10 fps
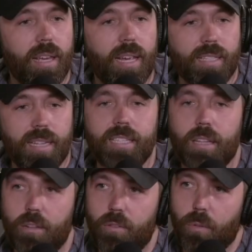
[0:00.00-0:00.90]
He said, this is
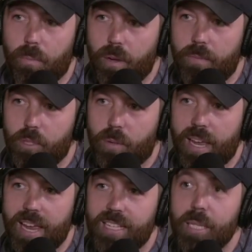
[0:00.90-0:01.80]
the number. So he
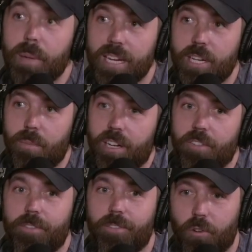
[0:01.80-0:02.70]
hits this pitching wedge
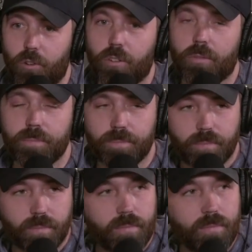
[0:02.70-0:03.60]
full.
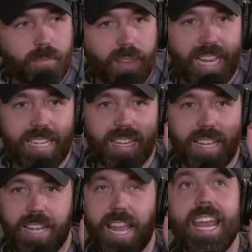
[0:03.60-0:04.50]
It's
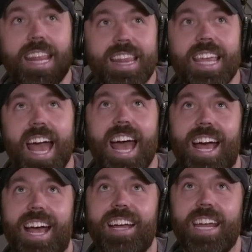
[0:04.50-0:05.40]
in the
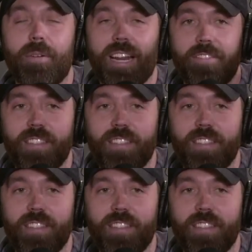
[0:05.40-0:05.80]
air. He went, if